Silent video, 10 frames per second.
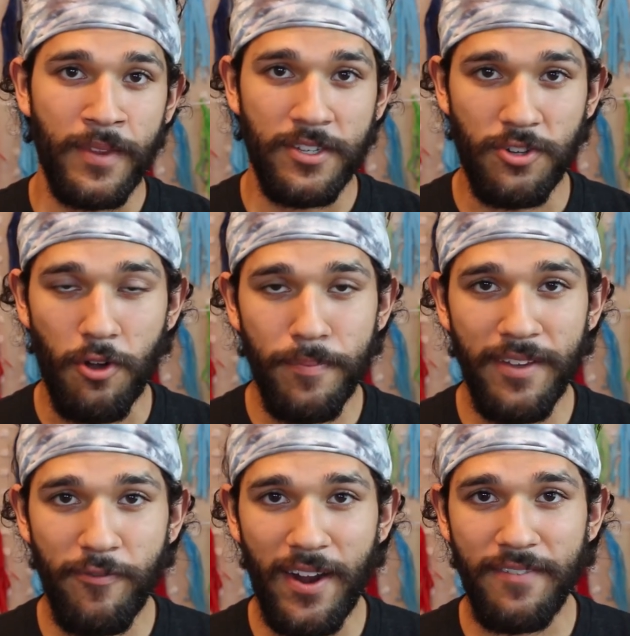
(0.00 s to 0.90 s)
So don't be
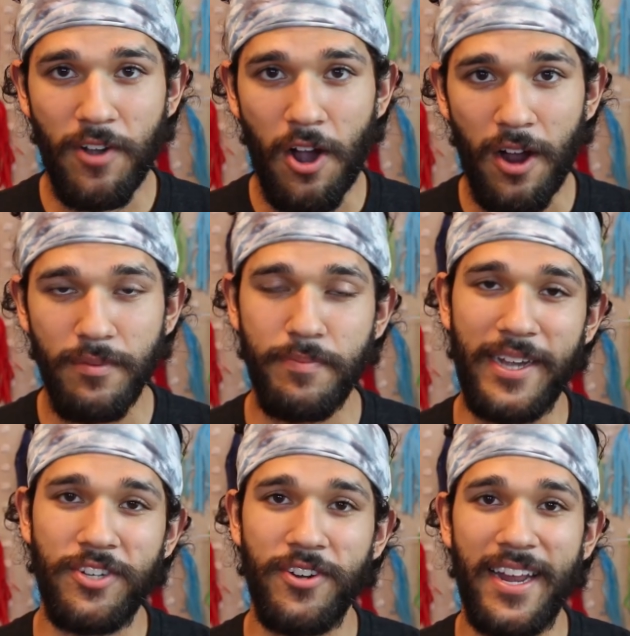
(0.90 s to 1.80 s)
afraid of carbs.
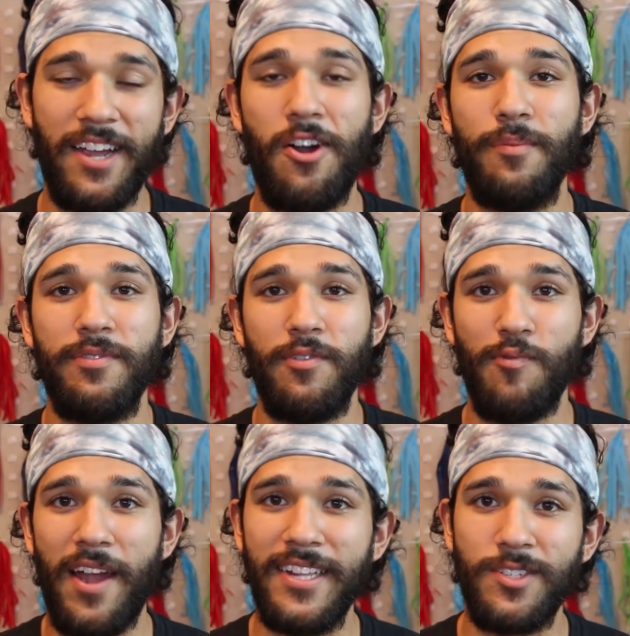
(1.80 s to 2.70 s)
Make sure you're getting carbs from the
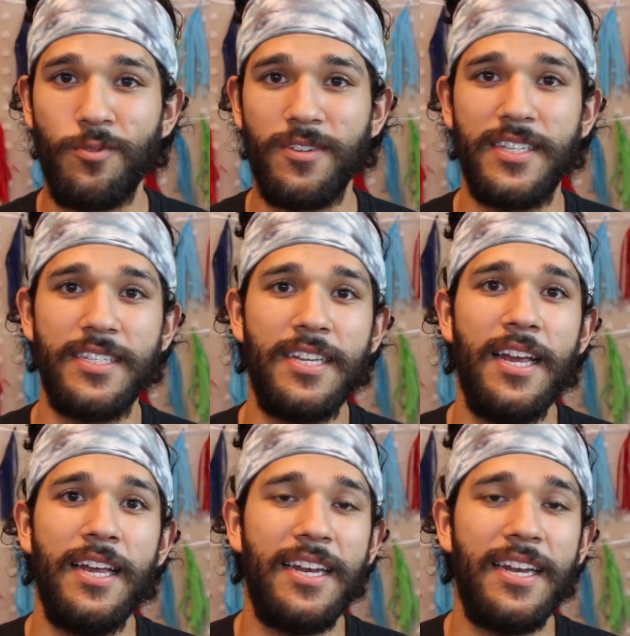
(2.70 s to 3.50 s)
right sources,